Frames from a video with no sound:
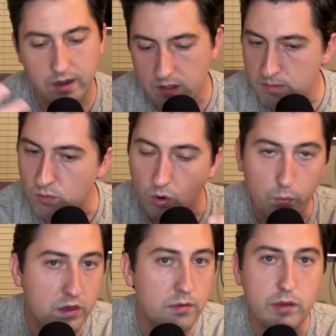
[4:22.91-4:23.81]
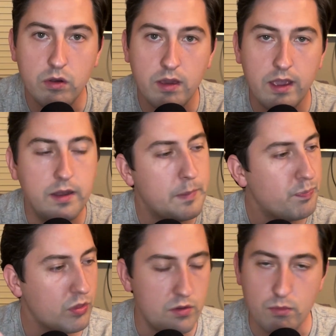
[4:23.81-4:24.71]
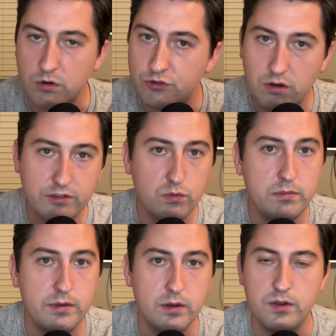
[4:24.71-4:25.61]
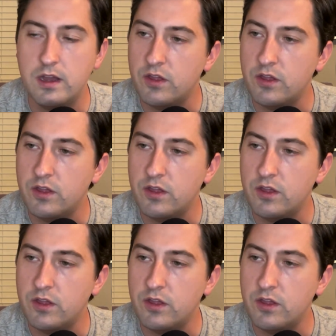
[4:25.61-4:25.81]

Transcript: And the more we communicate, the more trust we build.